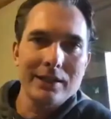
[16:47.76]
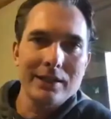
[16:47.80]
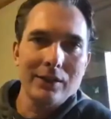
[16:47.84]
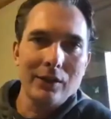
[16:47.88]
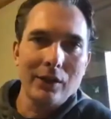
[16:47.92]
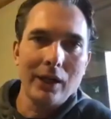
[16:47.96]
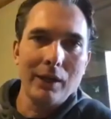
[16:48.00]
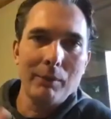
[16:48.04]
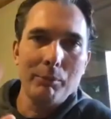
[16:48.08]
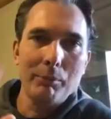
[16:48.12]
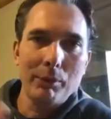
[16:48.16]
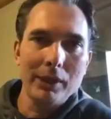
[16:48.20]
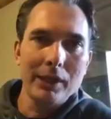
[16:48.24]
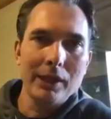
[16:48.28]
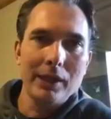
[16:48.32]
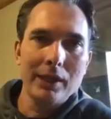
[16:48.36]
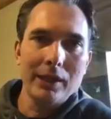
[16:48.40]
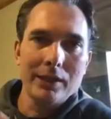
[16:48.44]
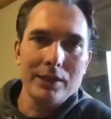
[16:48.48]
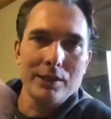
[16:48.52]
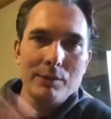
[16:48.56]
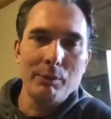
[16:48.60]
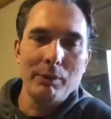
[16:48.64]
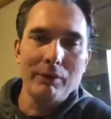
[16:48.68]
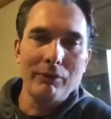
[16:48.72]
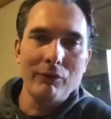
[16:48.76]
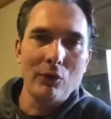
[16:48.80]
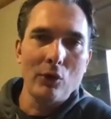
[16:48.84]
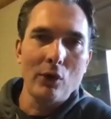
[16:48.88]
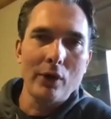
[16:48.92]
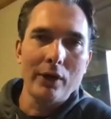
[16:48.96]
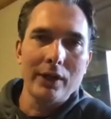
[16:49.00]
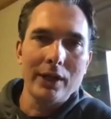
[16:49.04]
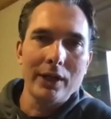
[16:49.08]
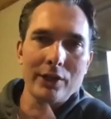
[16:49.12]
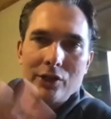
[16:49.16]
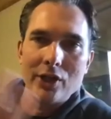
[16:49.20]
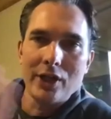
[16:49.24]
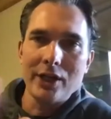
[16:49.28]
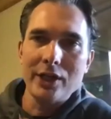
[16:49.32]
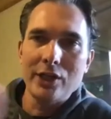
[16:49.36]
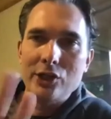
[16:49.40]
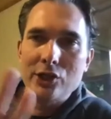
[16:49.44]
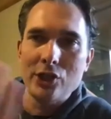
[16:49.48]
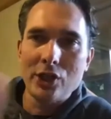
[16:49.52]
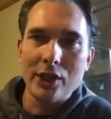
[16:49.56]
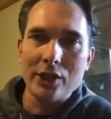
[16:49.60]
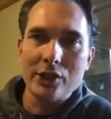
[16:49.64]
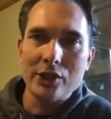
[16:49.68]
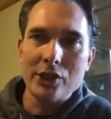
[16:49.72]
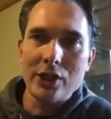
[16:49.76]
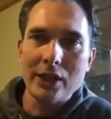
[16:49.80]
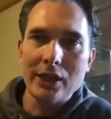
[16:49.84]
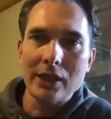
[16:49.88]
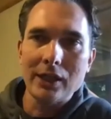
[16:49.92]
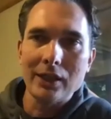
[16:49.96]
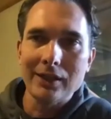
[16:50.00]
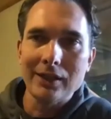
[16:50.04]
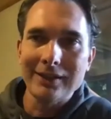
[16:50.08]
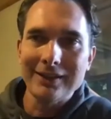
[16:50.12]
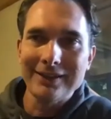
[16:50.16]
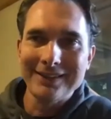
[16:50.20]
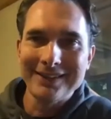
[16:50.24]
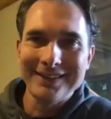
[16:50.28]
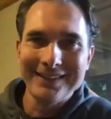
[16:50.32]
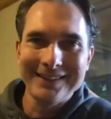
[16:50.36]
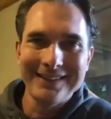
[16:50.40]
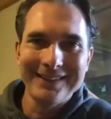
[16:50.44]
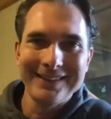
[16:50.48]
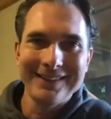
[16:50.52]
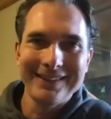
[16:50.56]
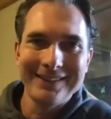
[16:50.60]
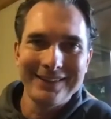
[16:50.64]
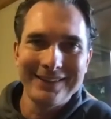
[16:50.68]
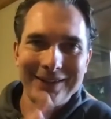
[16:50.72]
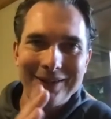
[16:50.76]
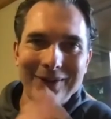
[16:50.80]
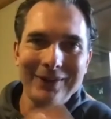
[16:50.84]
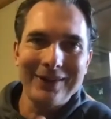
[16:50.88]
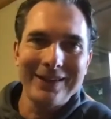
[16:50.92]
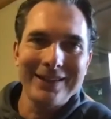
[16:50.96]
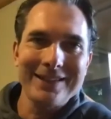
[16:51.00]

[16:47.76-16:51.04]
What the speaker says: Okay. Or there's any judging. Go ahead,